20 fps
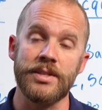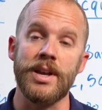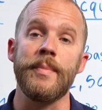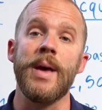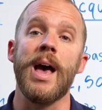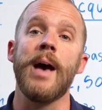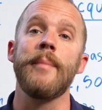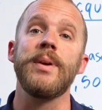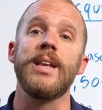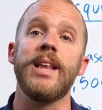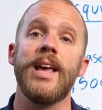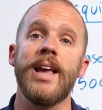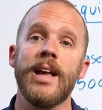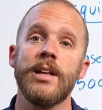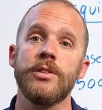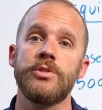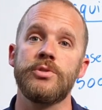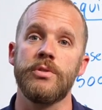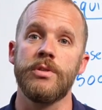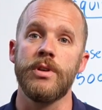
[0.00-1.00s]
I'm happy to
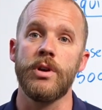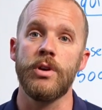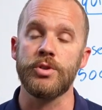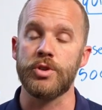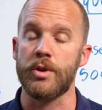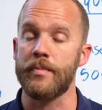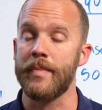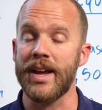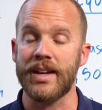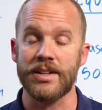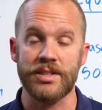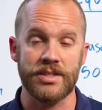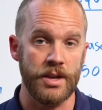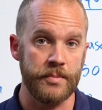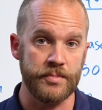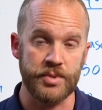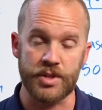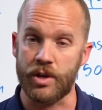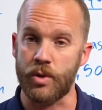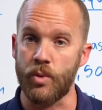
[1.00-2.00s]
answer those or make
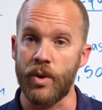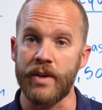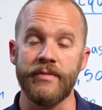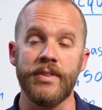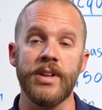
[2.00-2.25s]
subsequent